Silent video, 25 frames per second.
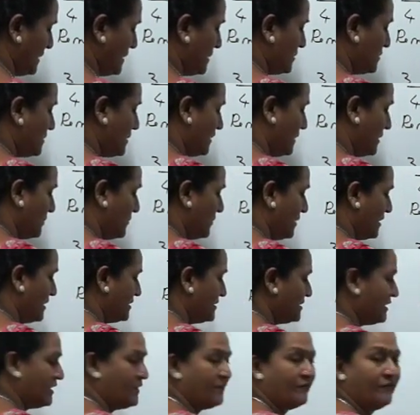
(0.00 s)
so the
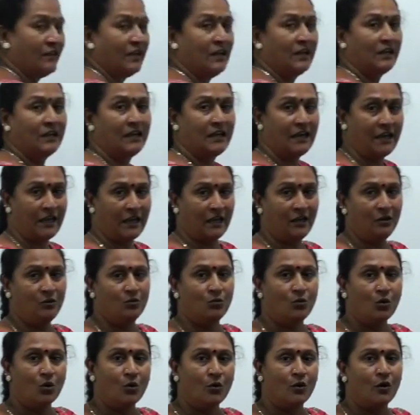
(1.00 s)
person will gain
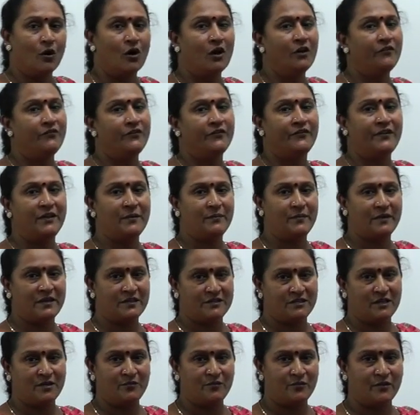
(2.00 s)
overall
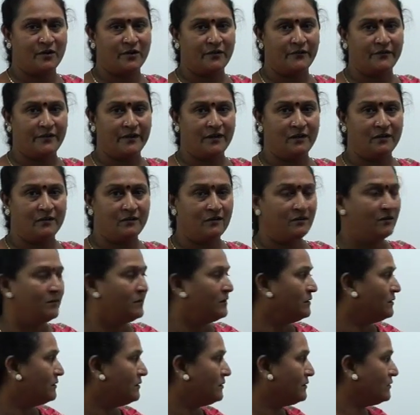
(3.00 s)
50% profit.
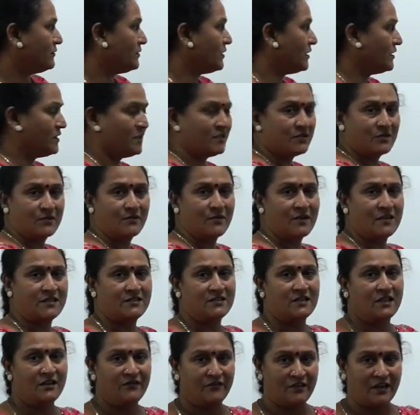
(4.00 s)
So this
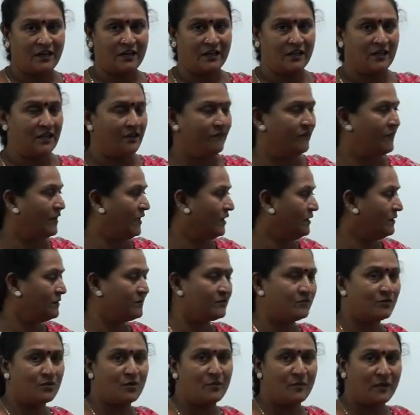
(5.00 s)
question when given,
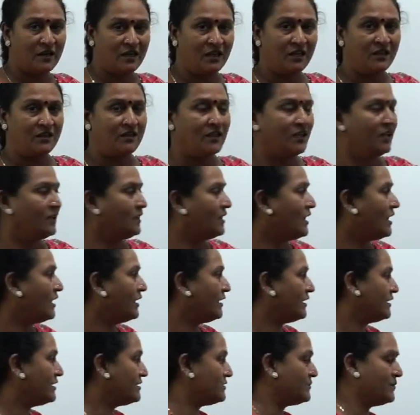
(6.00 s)
so many think that
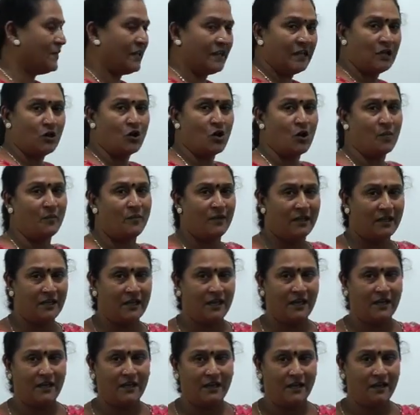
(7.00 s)
it is very
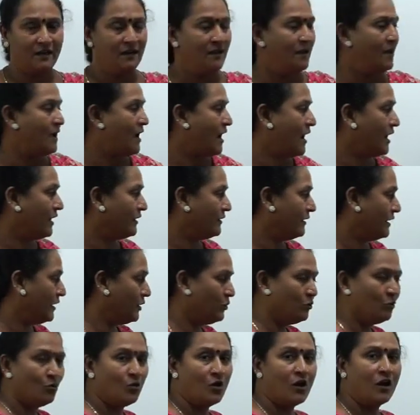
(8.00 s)
complicated and they
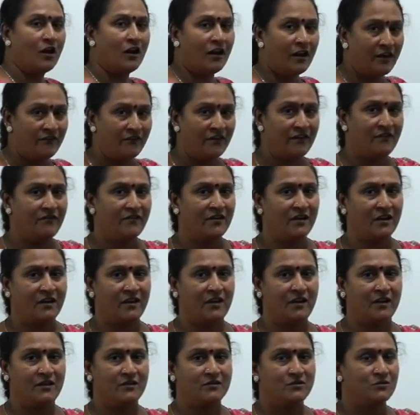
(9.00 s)
do all heavy
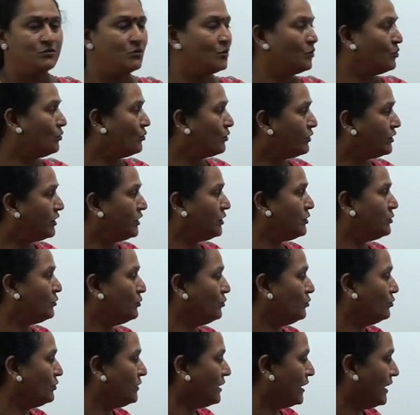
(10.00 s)
workings. So no need to
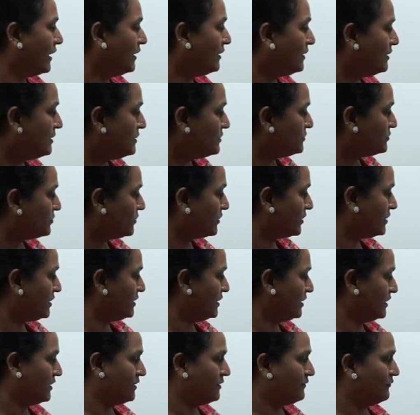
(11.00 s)
do that. So
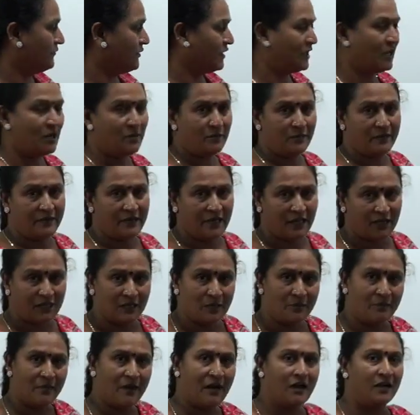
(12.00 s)
here we can take the
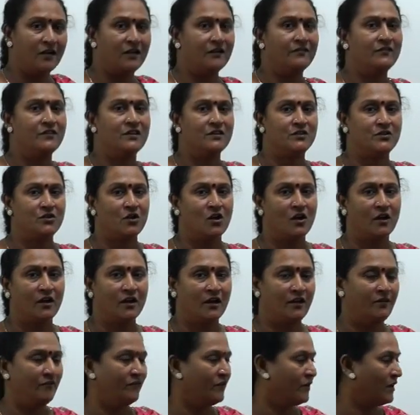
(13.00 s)
part of the stock
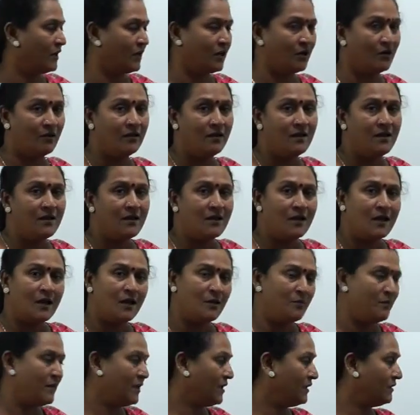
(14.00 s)
and work out
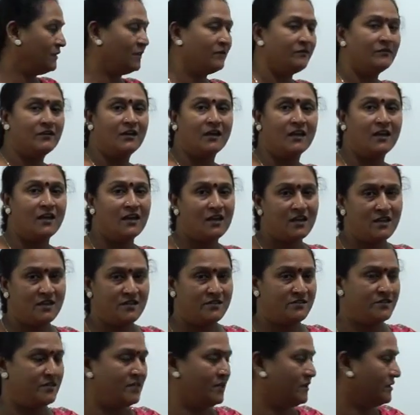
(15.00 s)
and make the working
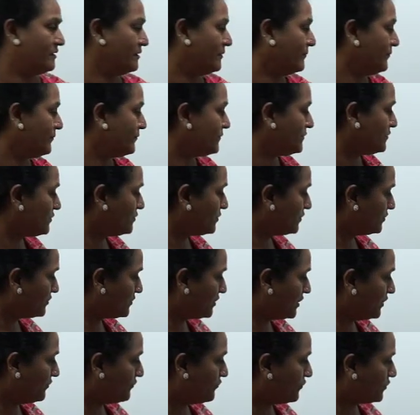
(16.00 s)
easier. So
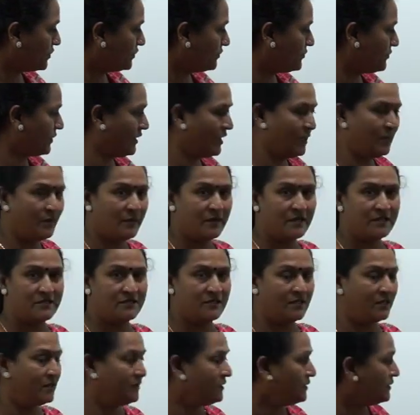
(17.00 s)
3/4
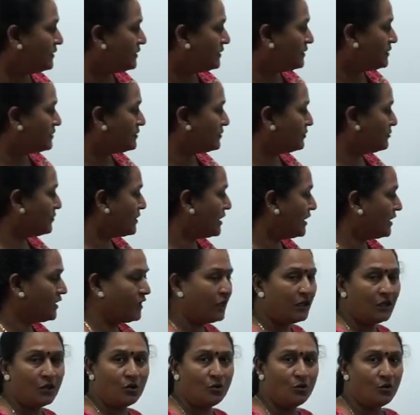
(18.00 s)
20%,
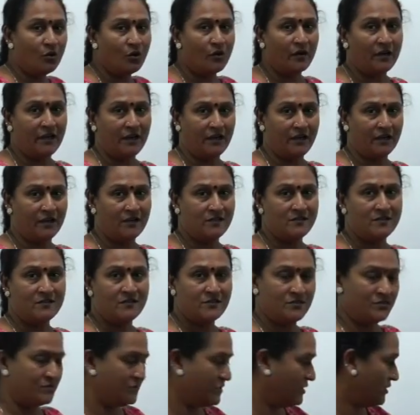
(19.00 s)
remaining no returns
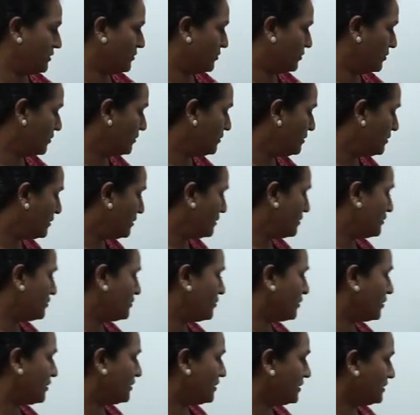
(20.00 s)
0.
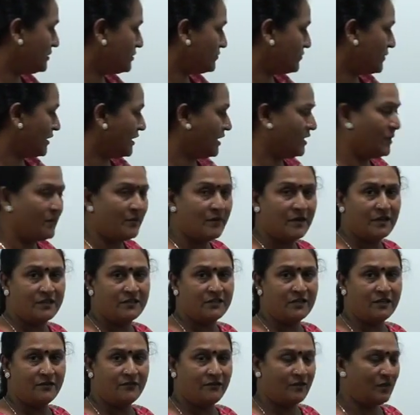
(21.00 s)
So this
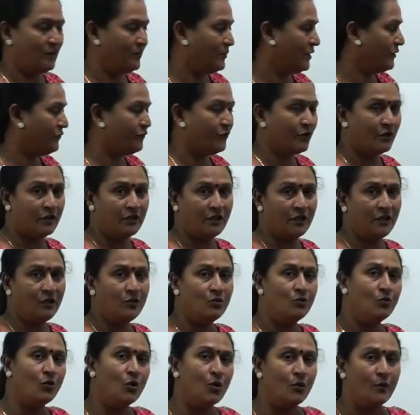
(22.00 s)
20% will be for the
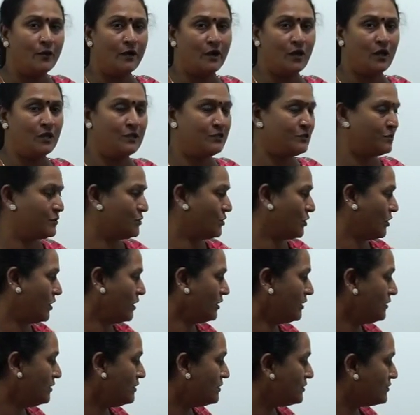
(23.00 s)
overall
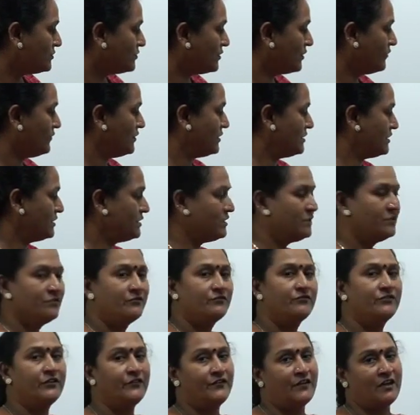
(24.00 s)
stock, so which is
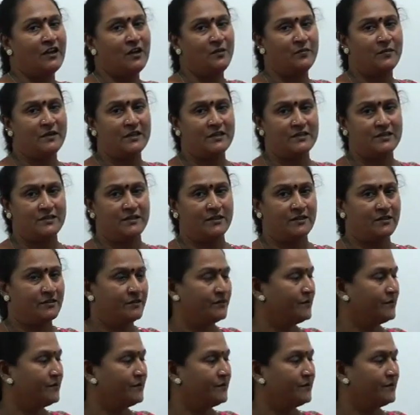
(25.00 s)
15%.